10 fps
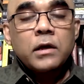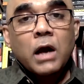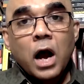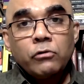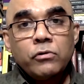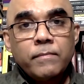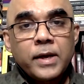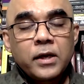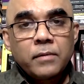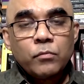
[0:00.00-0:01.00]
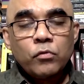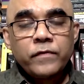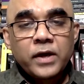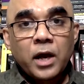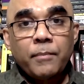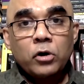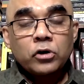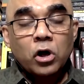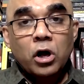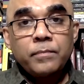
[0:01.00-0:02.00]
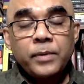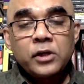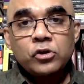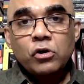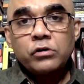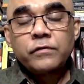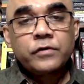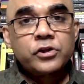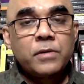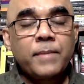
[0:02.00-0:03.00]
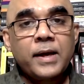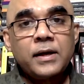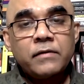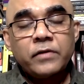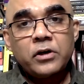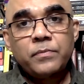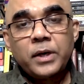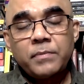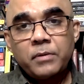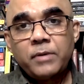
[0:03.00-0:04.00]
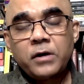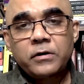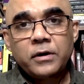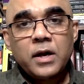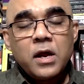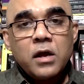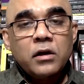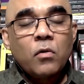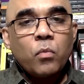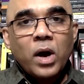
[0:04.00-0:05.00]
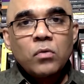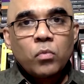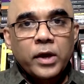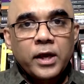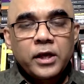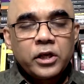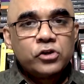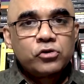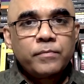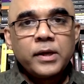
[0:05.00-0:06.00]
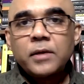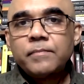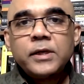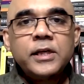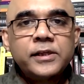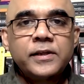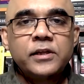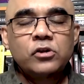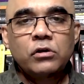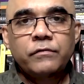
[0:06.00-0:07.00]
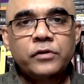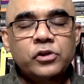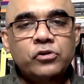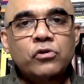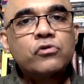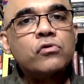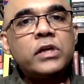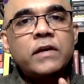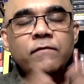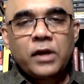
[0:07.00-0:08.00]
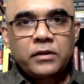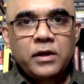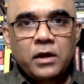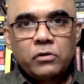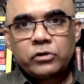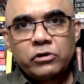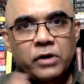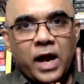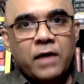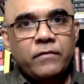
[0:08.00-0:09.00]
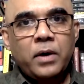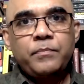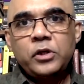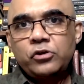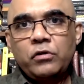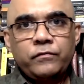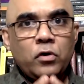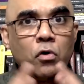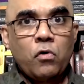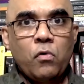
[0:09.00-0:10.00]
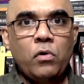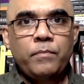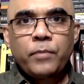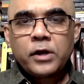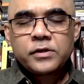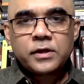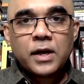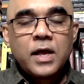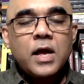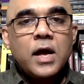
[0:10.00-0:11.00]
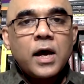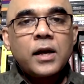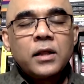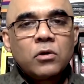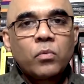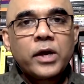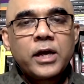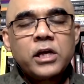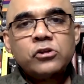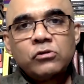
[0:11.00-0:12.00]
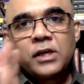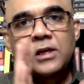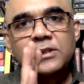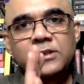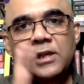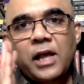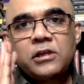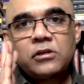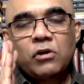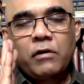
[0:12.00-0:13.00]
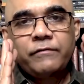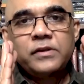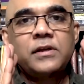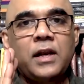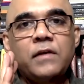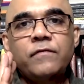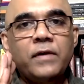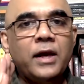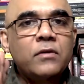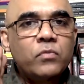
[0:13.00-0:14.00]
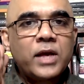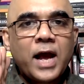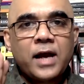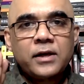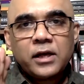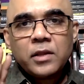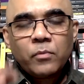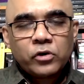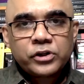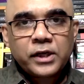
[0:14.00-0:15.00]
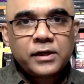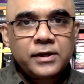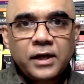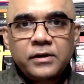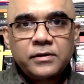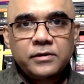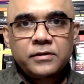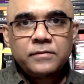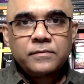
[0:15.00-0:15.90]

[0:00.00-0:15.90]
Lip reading: Now, how do you make a movie about a complex, controversial man like Velupule Prabhakaran? Now, one way is to make a mini-series out of it, so you leave nothing out and you have a picture of the whole person. Another way is to take a slice of his life like we had in the Motorcycle Diaries.